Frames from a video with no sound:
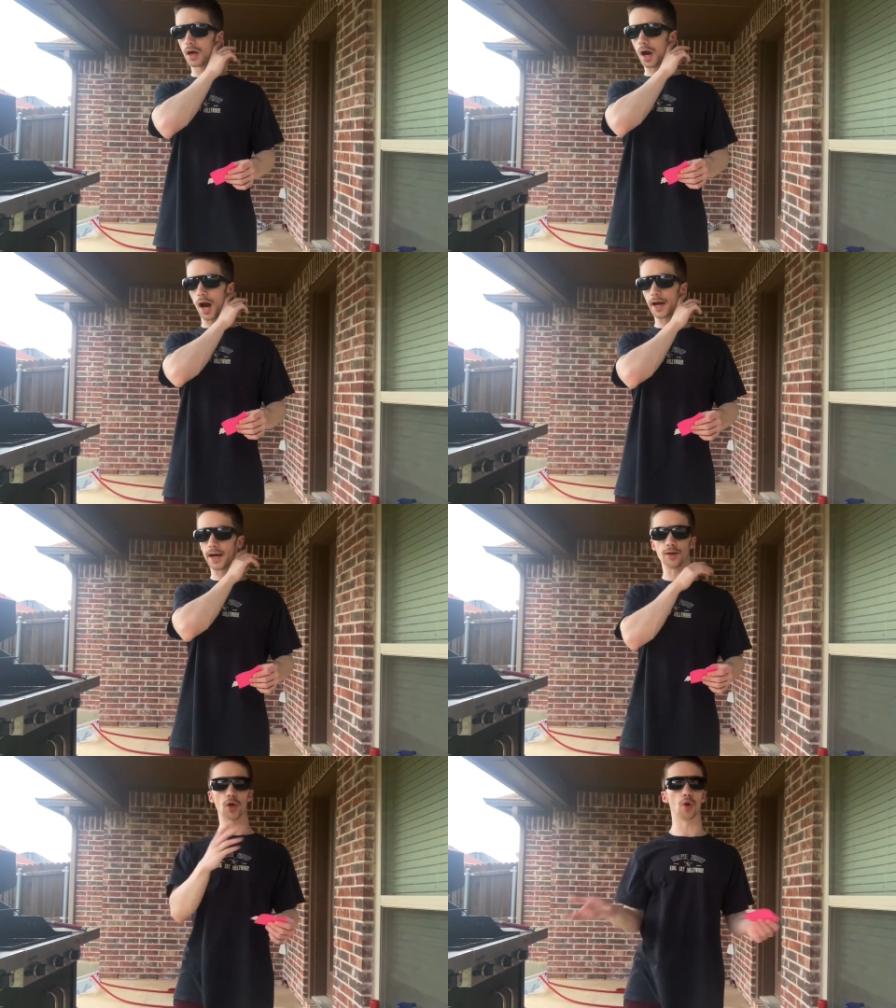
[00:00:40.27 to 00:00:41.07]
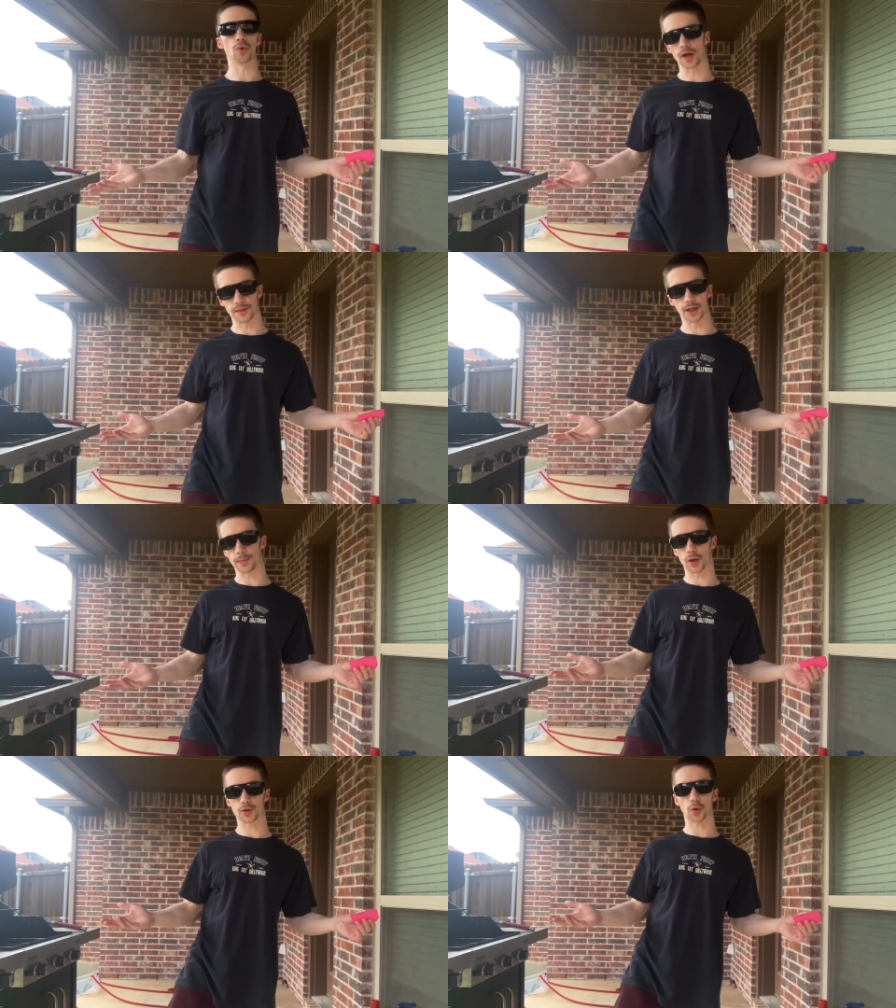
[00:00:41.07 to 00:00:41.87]
I know nothing
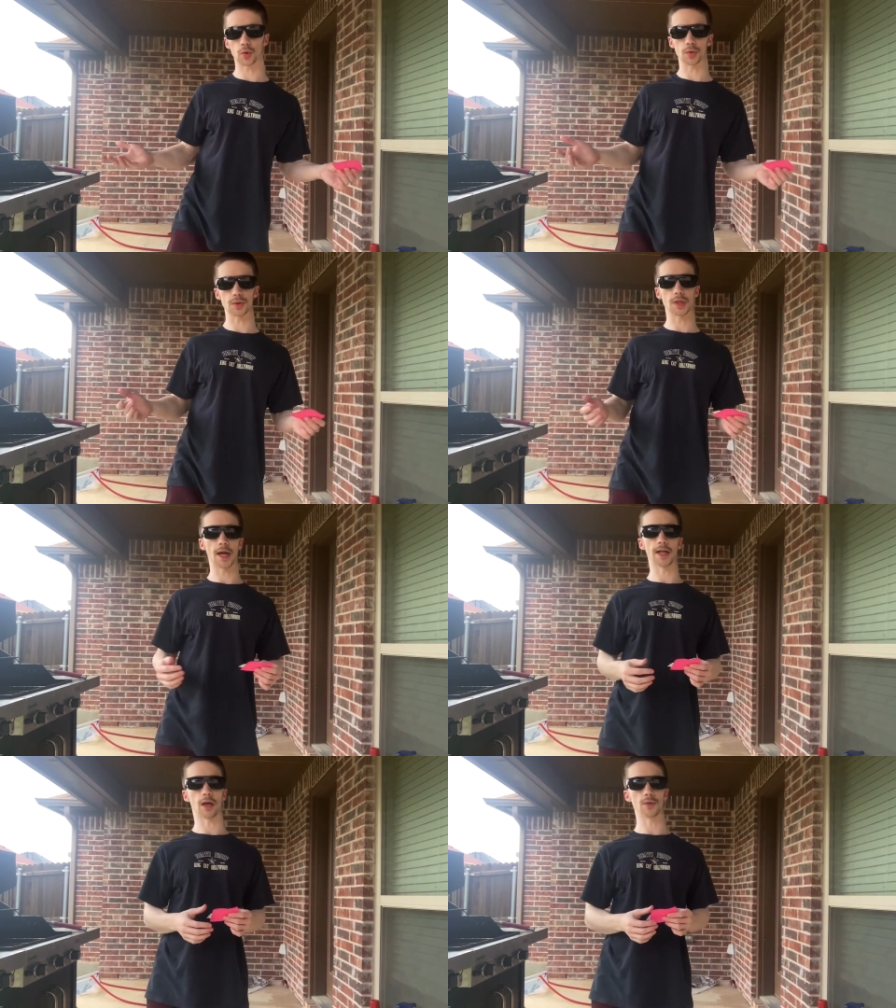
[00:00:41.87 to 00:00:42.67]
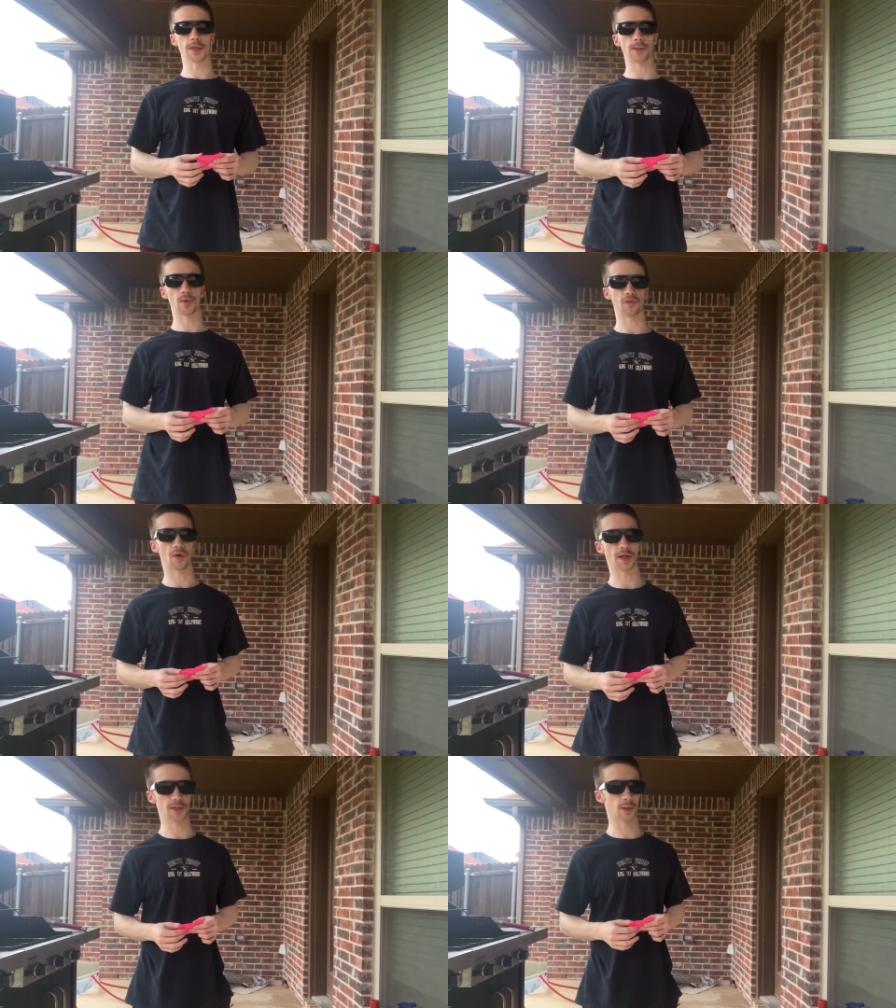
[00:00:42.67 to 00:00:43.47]
about turtles, and I was able to
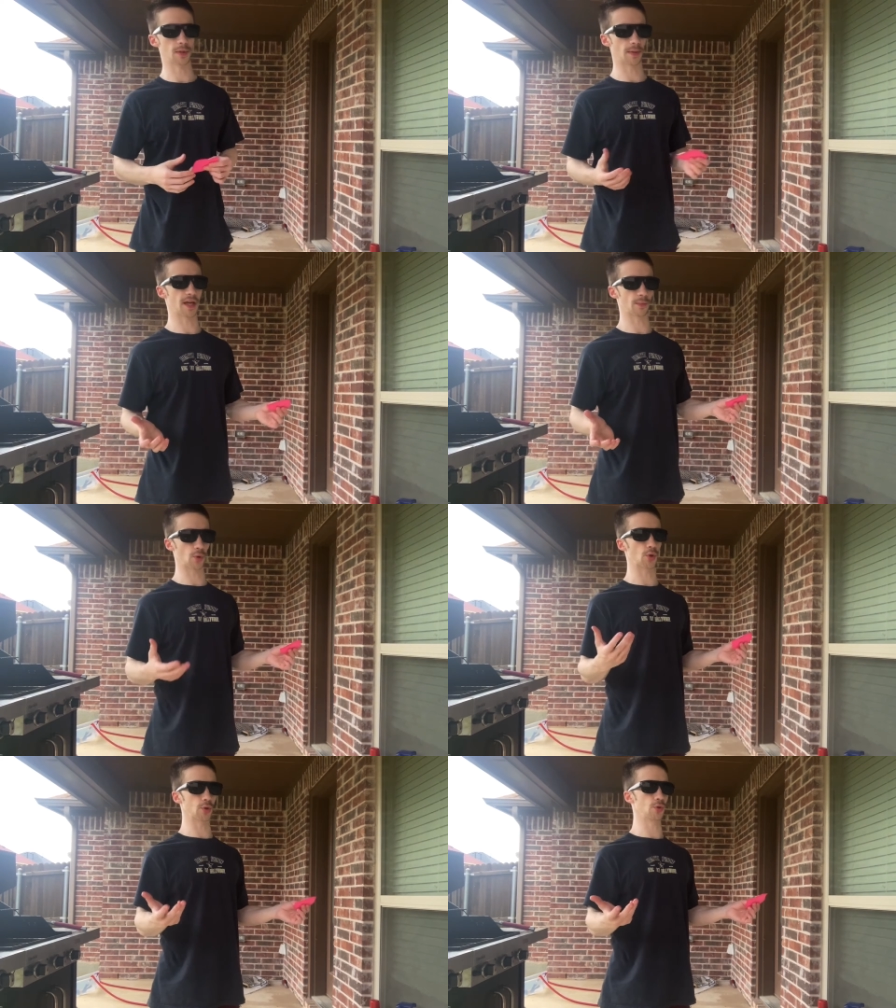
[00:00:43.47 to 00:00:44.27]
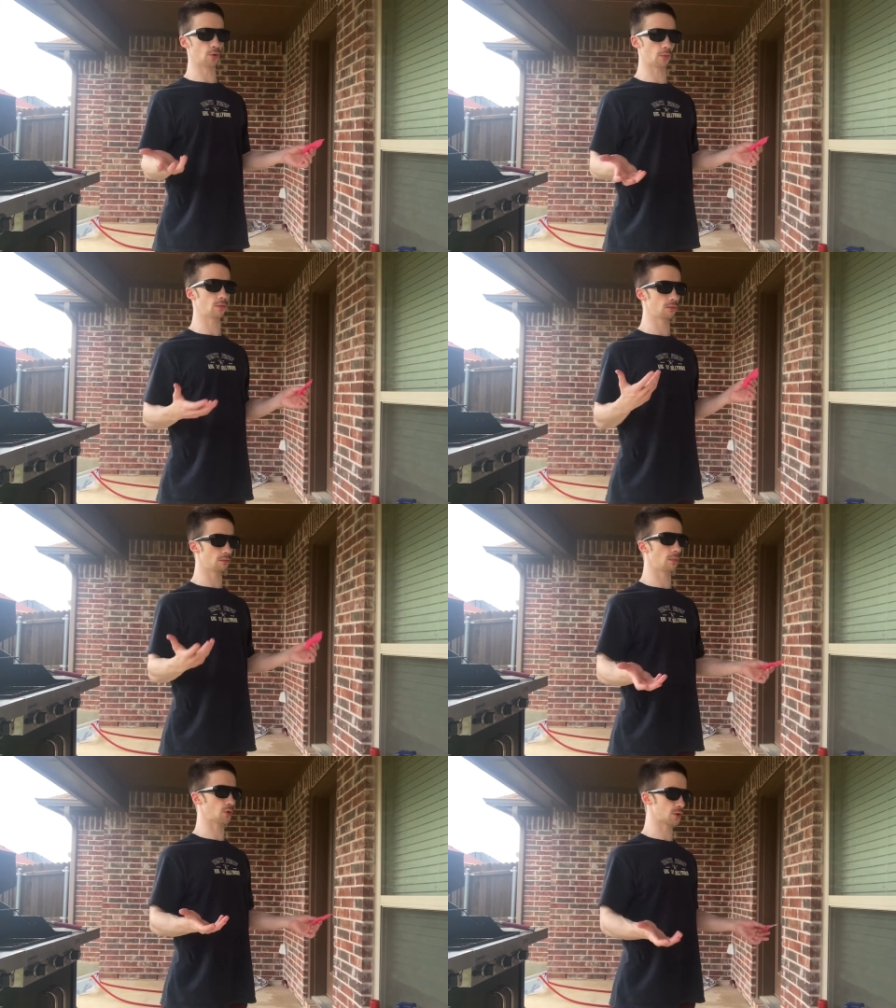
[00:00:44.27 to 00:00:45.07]
find somebody in my neighborhood who knew
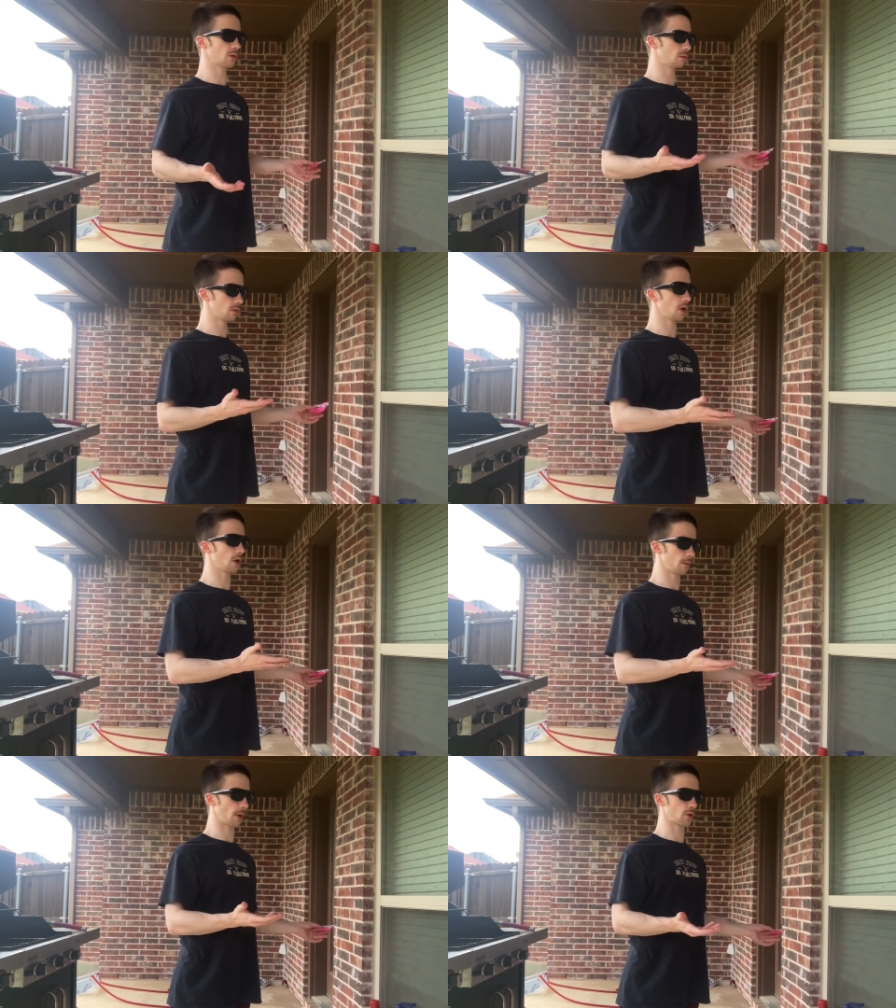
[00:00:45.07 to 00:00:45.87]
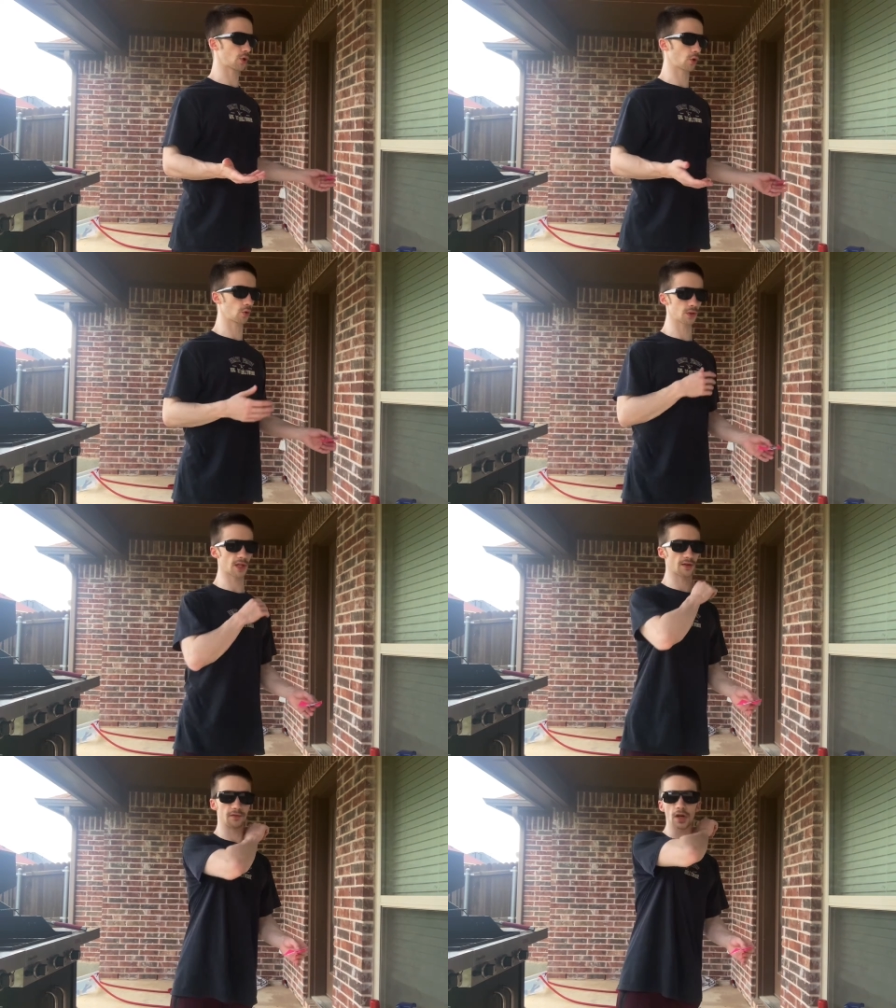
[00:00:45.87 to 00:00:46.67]
most about turtles.
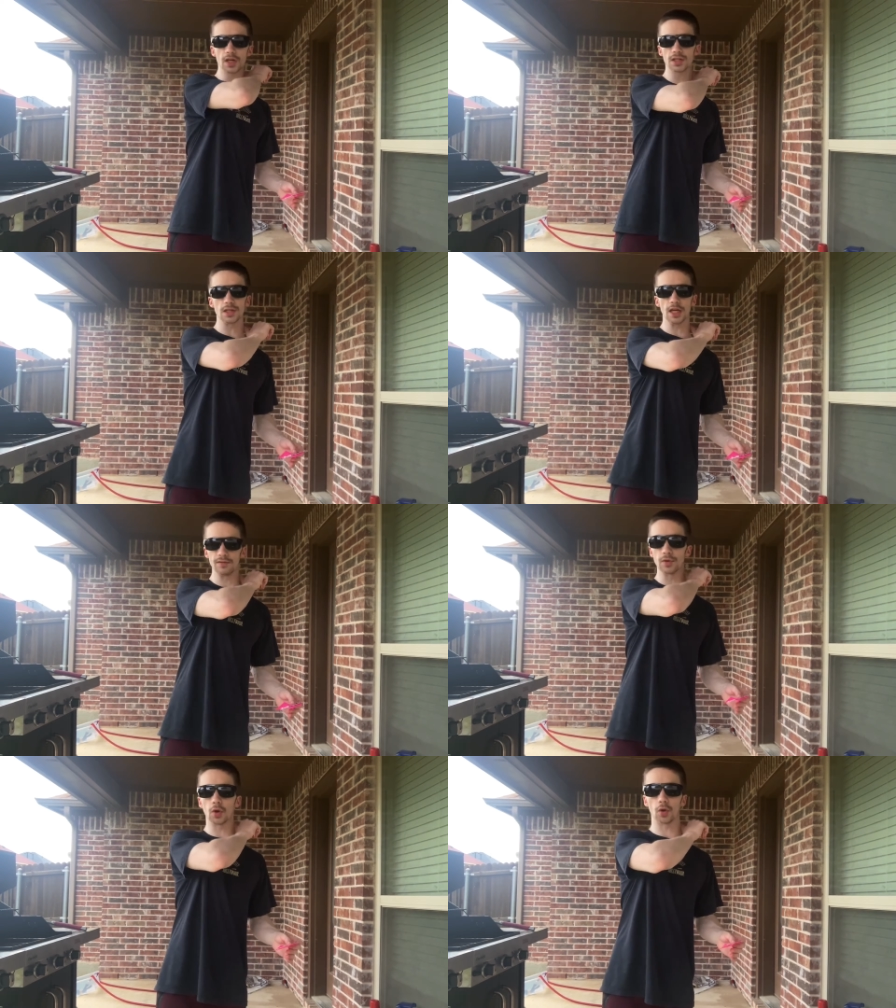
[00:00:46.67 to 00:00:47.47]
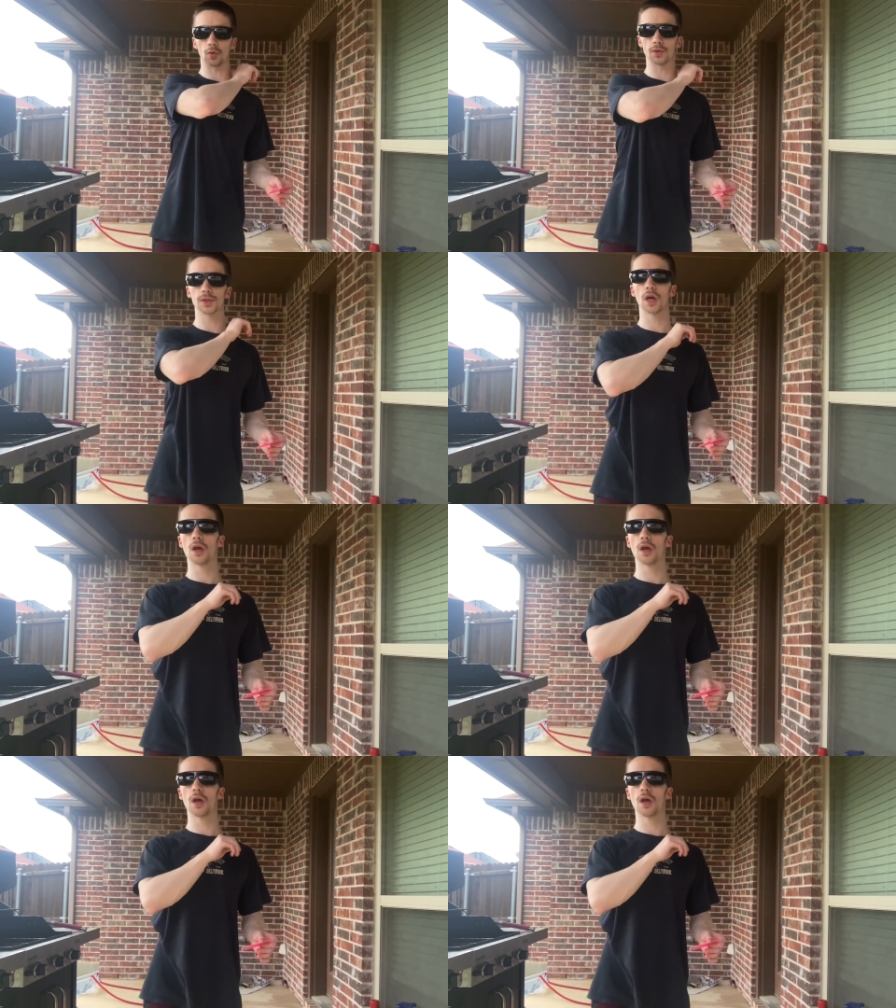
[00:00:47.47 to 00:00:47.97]
They've saved turtles.